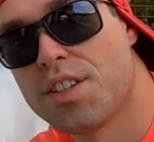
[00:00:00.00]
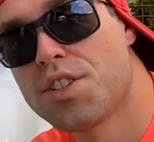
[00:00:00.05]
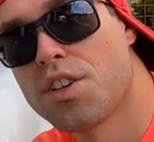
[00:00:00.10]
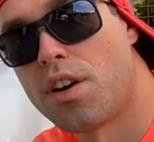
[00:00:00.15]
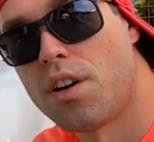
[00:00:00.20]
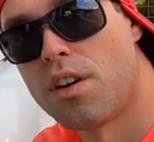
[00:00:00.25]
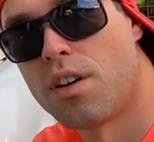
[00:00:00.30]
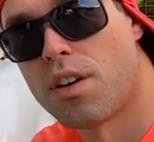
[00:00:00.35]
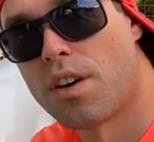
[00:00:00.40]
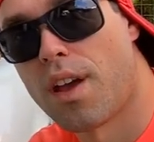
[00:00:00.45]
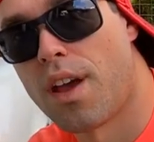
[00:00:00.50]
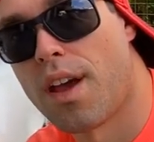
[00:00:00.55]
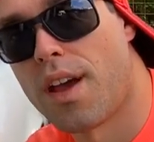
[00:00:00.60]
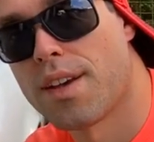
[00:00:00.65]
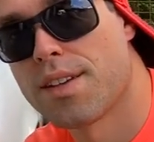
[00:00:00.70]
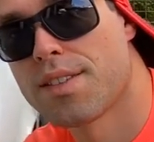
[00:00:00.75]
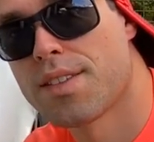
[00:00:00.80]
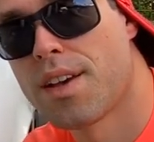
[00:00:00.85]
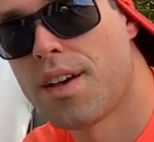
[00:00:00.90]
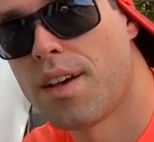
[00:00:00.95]
this car,
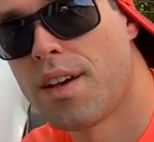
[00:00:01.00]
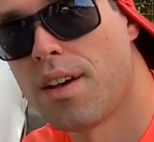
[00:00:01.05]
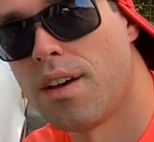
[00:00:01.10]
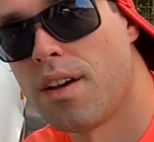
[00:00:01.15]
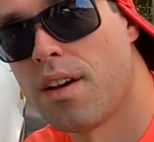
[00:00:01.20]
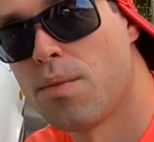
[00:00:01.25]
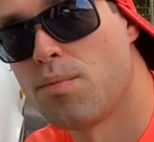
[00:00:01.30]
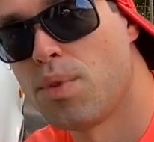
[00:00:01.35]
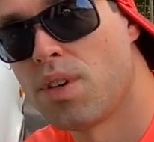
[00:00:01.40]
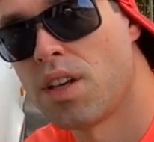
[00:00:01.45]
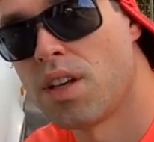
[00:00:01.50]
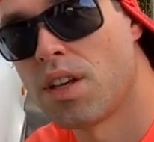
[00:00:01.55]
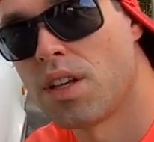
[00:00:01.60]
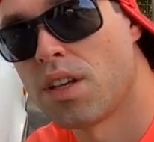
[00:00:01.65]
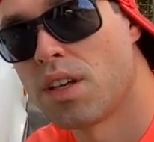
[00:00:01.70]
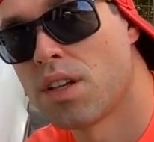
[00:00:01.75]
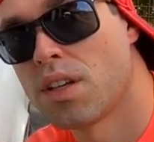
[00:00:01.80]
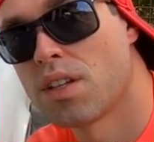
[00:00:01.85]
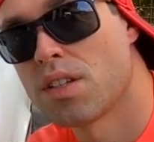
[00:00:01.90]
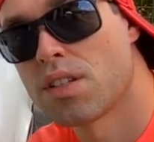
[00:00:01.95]
guys, uh,
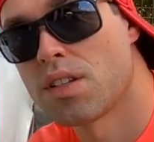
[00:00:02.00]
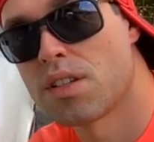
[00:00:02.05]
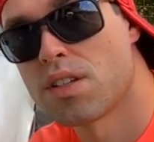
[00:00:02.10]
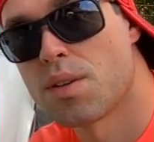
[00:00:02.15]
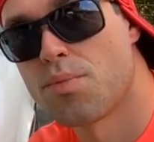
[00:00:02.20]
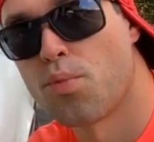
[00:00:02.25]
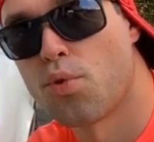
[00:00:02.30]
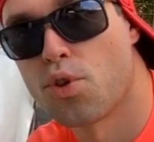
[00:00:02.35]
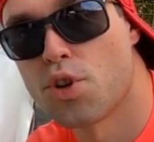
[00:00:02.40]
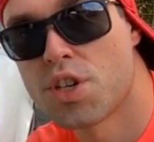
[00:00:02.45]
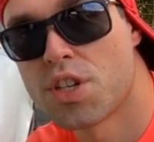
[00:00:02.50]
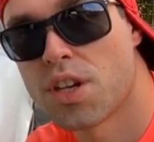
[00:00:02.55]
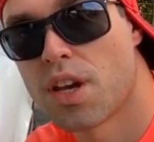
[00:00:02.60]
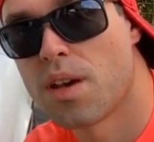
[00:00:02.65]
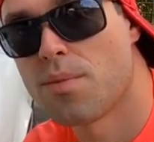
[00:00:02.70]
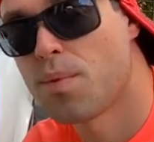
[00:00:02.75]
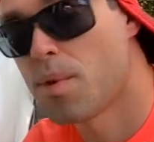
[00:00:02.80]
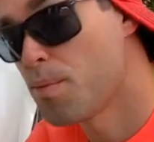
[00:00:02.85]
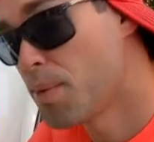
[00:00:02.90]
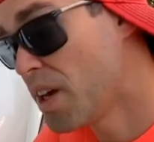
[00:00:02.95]
being in such a poor
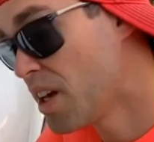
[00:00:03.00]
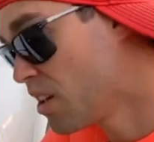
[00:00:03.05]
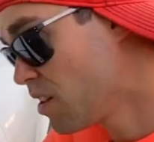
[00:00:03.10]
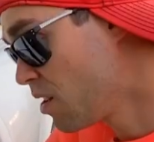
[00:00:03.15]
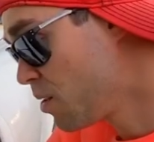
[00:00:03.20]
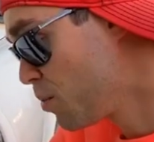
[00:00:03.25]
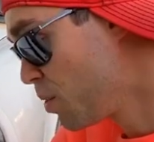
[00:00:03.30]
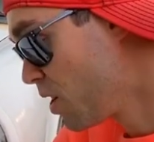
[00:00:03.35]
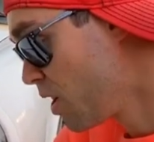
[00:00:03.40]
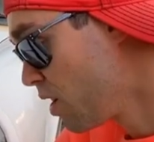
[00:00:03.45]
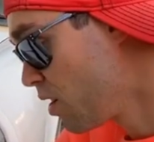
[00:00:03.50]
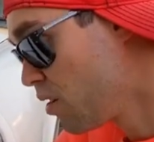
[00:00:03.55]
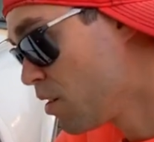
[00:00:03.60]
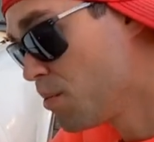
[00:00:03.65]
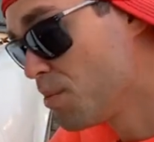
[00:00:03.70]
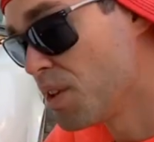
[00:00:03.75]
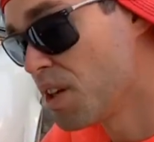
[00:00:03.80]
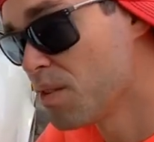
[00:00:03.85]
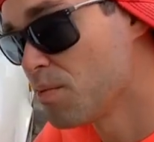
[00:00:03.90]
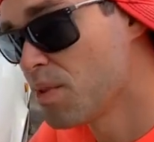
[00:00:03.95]
shape, abandoned, but I
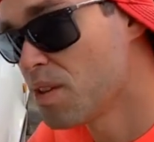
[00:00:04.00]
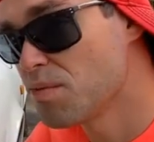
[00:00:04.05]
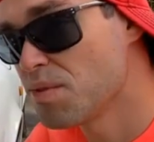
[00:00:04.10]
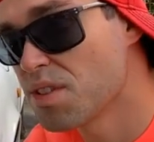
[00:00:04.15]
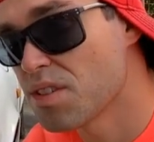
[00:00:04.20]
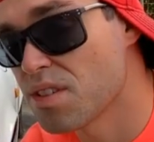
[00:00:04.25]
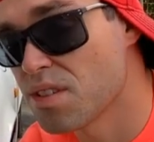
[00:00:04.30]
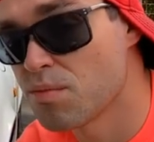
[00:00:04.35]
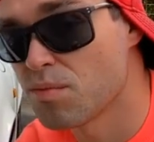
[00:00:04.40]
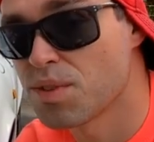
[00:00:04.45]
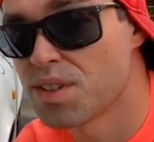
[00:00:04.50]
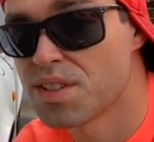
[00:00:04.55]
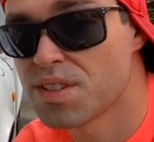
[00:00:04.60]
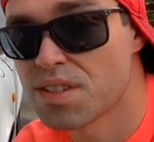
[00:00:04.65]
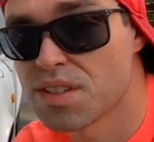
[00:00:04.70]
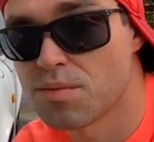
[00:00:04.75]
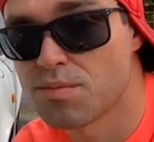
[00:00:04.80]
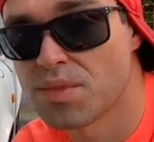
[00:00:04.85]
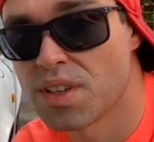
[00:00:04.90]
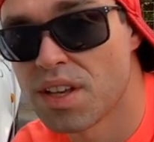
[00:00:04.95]
hope that maybe somebody
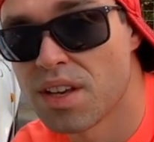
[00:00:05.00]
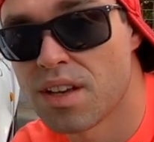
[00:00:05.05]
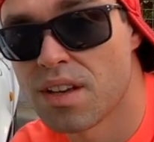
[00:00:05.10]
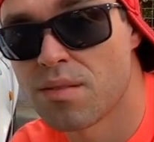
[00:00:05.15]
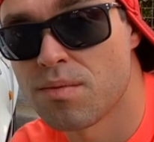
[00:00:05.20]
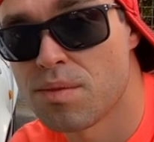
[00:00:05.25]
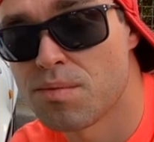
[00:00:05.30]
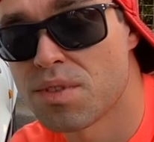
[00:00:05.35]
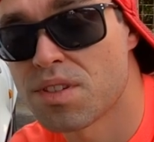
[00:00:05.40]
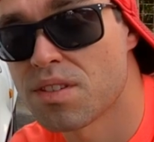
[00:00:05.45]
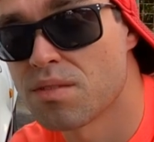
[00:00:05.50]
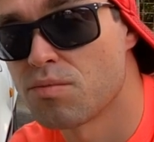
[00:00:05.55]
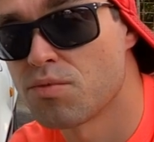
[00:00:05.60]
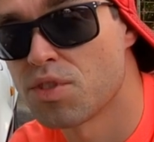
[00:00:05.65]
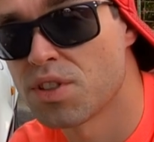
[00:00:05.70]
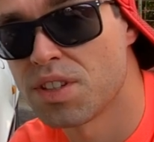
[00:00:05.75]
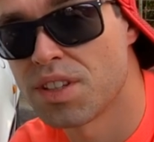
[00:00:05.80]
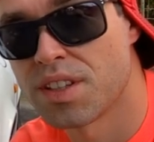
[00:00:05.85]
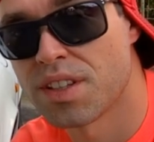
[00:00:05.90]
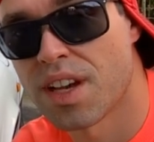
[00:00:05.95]
someday, maybe some
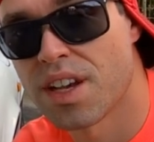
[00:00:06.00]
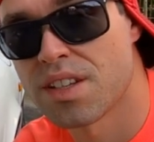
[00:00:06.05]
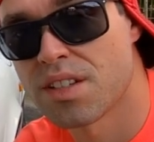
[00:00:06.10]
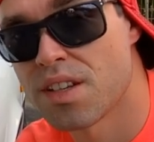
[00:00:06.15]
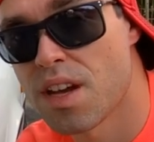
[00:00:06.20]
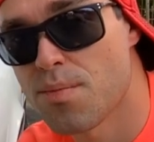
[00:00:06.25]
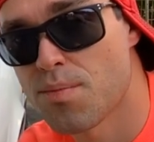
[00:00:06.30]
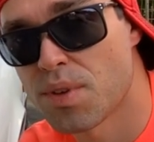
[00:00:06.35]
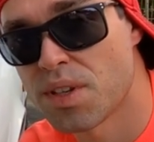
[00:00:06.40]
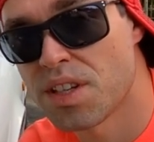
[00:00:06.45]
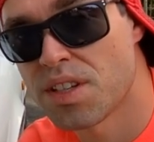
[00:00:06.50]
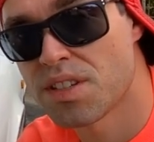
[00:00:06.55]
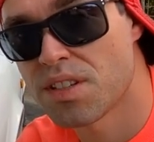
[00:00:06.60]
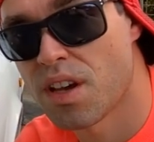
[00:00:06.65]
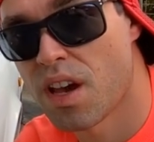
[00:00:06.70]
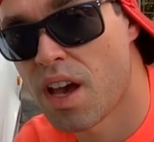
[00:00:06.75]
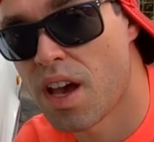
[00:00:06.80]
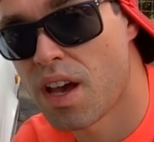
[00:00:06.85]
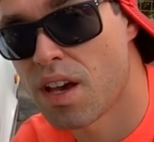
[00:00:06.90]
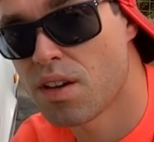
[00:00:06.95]
really nice Japanese
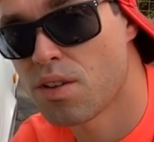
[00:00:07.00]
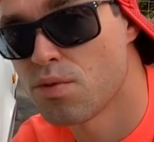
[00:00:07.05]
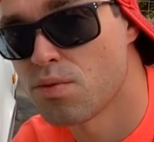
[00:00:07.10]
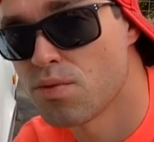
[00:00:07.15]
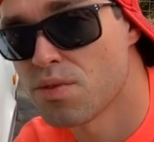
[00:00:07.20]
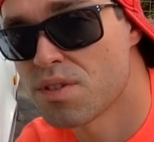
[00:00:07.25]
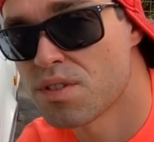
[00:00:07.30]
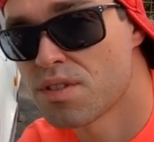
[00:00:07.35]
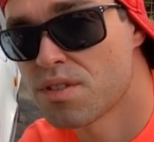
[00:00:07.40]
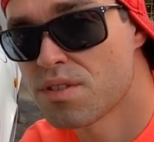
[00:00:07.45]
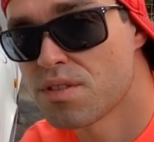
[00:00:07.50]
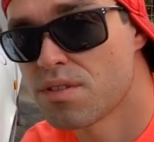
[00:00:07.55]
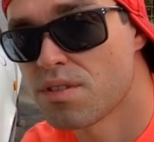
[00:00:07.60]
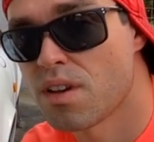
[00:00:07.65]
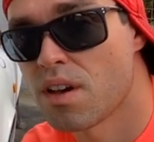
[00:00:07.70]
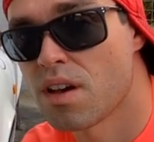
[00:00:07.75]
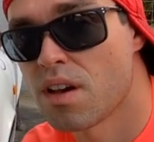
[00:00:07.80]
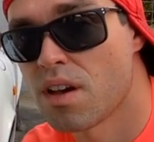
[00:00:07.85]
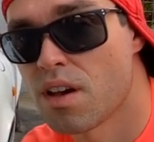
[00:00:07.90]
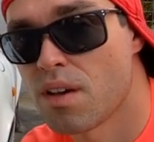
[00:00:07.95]
guy who's
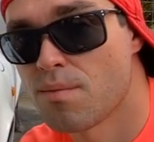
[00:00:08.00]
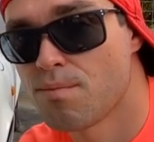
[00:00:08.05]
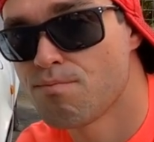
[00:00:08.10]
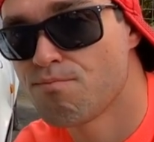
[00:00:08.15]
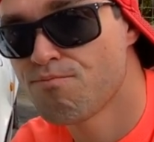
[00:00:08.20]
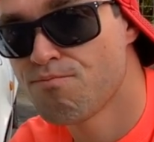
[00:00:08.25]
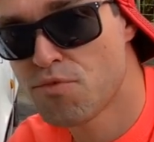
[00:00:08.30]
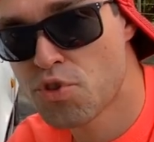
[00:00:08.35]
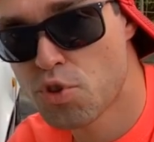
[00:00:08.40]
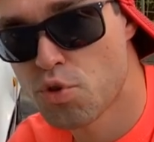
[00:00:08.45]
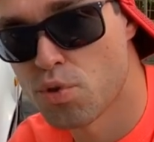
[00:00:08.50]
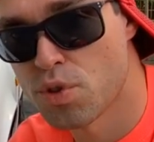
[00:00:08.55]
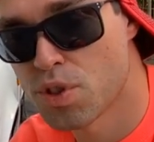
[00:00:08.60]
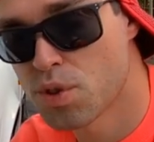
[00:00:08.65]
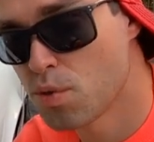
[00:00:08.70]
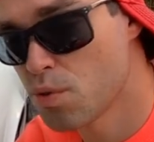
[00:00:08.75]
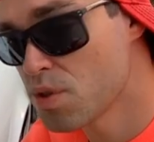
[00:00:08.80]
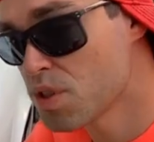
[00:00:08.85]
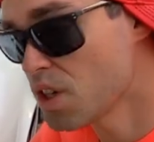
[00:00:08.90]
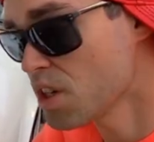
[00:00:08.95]
a uh, true
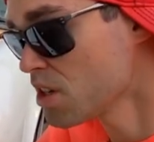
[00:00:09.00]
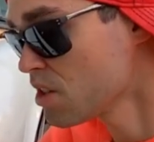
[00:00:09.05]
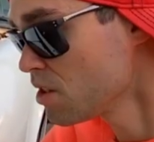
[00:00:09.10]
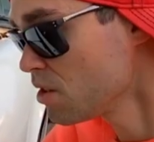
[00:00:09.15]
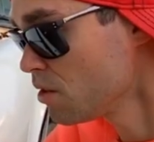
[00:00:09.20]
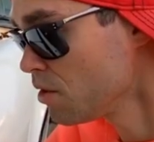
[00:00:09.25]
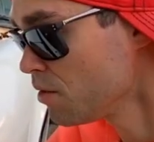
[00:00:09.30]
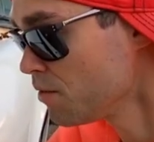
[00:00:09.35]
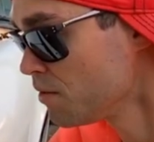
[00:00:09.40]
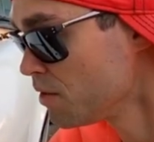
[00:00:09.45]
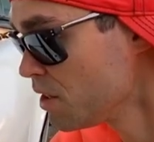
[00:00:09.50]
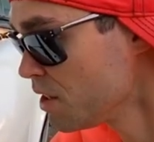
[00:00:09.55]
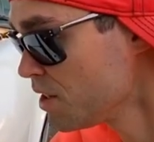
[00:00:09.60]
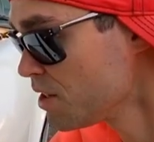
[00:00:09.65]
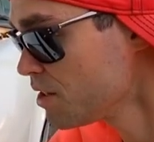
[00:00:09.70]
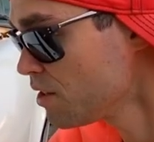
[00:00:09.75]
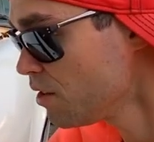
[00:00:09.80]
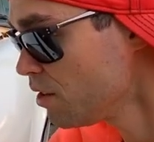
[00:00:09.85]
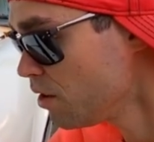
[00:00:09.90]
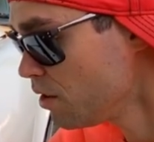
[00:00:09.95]
enthusiast of
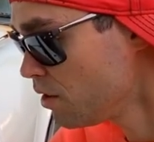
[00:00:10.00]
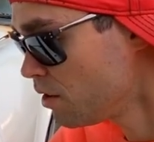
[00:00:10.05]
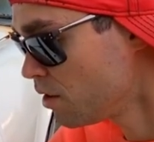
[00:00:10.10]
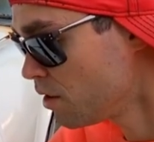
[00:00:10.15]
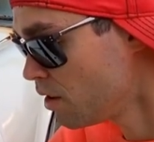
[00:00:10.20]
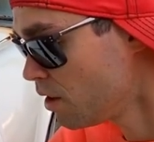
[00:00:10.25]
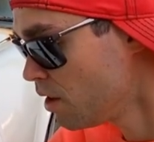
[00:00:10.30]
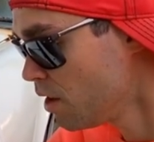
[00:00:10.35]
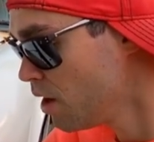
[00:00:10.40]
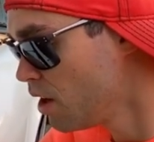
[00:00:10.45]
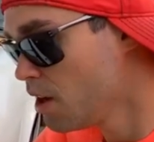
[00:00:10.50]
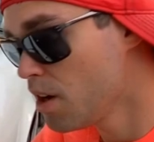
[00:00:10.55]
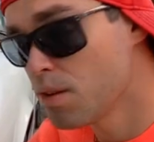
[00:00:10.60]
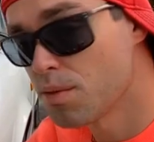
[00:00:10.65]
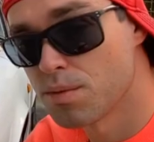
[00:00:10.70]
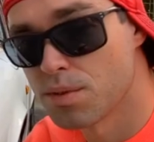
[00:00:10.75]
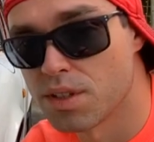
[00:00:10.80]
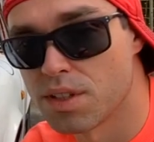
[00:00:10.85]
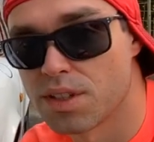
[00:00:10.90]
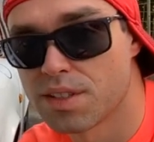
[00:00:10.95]
this car
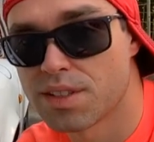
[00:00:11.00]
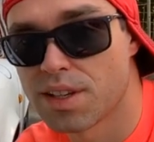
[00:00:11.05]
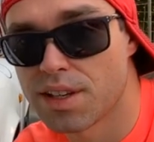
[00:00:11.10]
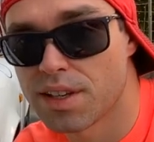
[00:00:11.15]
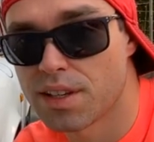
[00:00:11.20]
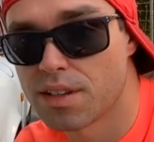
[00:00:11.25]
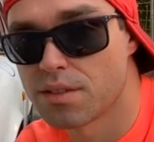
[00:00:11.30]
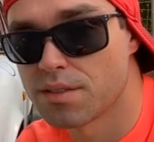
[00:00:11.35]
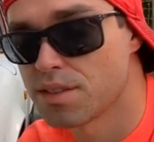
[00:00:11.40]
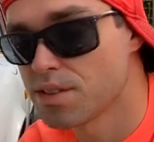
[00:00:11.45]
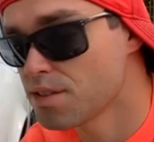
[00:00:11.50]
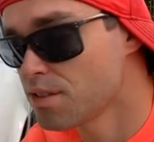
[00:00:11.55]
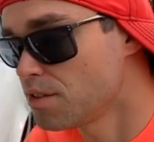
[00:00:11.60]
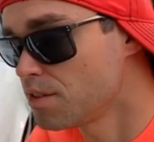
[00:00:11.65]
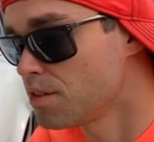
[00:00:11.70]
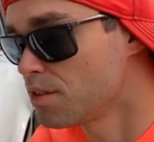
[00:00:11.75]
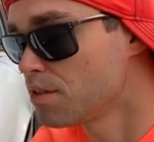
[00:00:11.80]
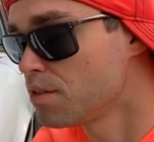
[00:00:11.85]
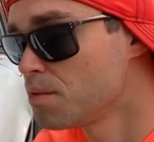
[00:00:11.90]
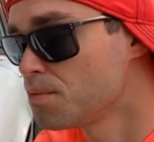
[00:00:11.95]
will take care of this
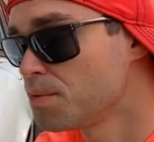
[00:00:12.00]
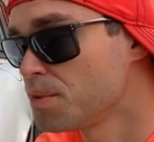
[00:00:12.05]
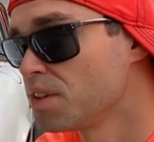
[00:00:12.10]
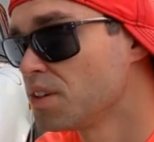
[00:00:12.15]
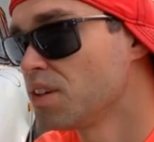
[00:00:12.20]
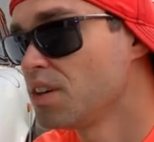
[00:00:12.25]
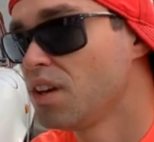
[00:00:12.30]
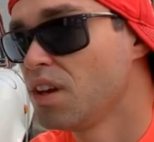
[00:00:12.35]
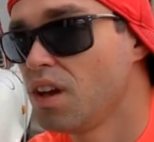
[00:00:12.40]
car, hopefully.